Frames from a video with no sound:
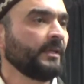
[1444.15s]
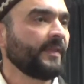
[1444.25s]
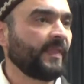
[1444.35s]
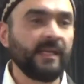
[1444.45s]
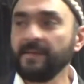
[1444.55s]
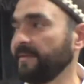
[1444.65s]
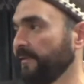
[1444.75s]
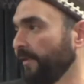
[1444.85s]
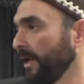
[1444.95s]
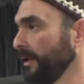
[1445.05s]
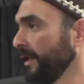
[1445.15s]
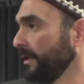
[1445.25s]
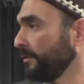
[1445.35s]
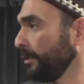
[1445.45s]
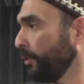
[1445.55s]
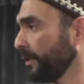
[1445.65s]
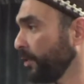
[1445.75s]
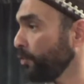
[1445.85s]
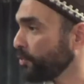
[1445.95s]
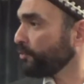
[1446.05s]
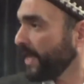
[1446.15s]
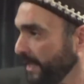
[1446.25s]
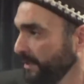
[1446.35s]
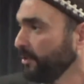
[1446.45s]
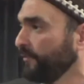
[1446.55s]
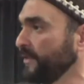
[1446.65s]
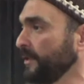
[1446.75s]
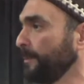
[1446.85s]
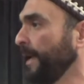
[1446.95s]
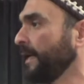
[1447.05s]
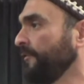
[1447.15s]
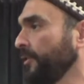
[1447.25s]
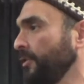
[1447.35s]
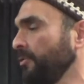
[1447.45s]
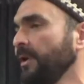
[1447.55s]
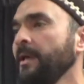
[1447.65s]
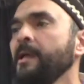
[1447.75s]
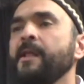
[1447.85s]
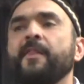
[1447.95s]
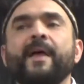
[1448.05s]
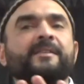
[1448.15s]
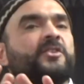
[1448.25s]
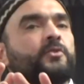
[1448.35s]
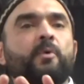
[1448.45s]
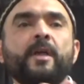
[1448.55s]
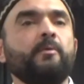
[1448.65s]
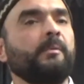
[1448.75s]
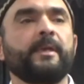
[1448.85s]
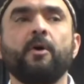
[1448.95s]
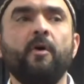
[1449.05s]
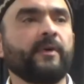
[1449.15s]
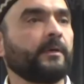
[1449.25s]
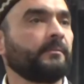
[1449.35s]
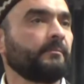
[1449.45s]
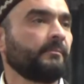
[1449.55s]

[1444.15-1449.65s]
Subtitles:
things that violated the Lord who created your physical body for you, that sway will be over.